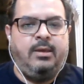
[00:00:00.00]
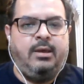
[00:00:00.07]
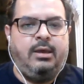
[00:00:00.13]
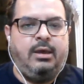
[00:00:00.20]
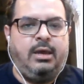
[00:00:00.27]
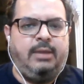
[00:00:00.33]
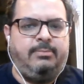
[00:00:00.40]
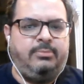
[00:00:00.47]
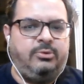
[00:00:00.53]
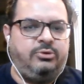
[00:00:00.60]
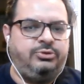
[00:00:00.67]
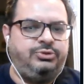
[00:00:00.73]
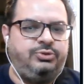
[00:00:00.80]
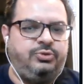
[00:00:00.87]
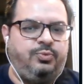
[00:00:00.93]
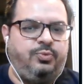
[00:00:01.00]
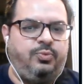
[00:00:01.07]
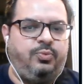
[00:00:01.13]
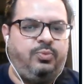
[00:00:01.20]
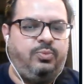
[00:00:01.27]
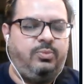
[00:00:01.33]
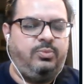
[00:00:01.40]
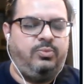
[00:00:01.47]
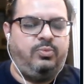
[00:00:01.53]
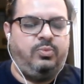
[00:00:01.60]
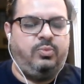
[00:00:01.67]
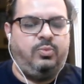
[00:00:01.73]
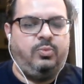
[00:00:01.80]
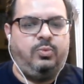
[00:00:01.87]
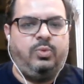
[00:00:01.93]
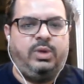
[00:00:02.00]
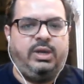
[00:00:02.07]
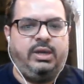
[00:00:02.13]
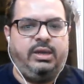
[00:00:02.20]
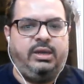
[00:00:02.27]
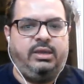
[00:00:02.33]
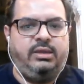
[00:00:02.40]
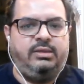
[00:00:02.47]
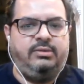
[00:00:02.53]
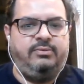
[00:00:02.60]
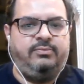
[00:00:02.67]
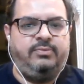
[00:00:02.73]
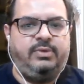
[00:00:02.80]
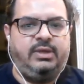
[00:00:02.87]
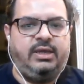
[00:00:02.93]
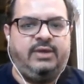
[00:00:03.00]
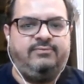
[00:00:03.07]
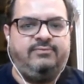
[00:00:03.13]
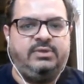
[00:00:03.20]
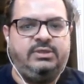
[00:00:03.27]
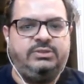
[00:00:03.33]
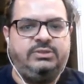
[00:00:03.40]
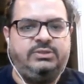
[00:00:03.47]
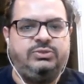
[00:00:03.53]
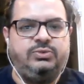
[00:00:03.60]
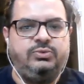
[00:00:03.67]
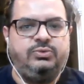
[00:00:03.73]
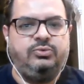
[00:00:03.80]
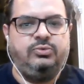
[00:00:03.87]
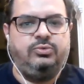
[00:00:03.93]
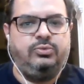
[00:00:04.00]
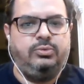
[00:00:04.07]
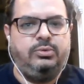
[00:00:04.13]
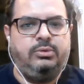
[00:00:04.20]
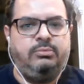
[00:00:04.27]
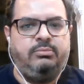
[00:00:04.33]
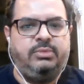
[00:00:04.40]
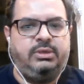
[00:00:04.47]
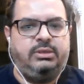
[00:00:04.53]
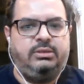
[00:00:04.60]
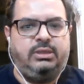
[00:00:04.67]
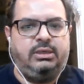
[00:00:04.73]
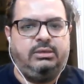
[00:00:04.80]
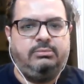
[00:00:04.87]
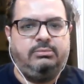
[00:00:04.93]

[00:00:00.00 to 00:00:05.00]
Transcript: I'm not sure why we have these two, but yeah,